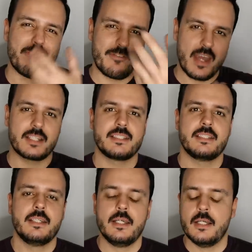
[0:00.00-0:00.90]
effect.
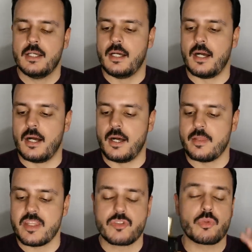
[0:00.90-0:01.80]
Uh,
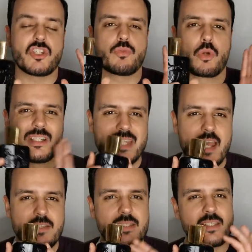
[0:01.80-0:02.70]
this one is more
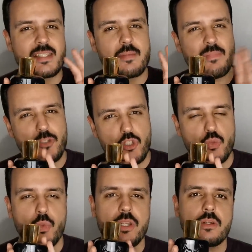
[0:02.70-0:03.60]
intense, it's a bit
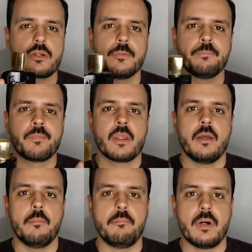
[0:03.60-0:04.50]
sweeter,
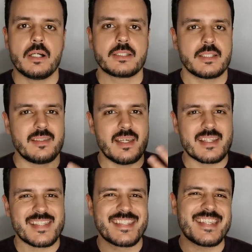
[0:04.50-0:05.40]
but the
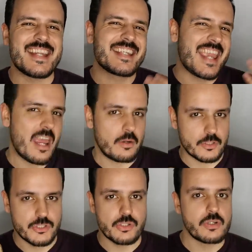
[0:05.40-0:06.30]
scent
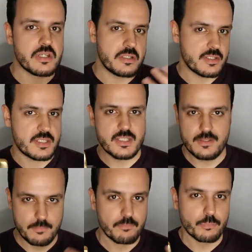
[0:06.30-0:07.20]
character is
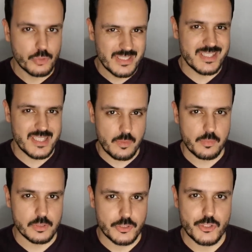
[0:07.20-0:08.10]
pretty
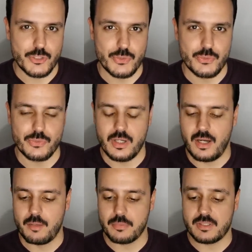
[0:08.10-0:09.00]
similar to
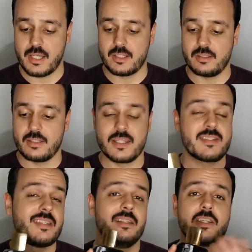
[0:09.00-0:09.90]
uh, Ambre Narguilé.
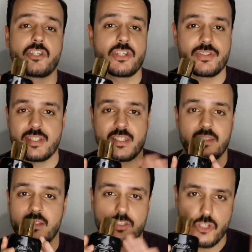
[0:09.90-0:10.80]
It's delicious, it's a
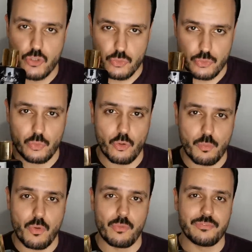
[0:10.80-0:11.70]
delicious
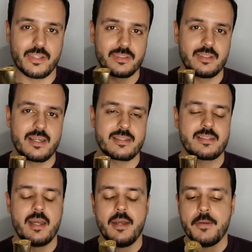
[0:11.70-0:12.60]
gourmand nonetheless.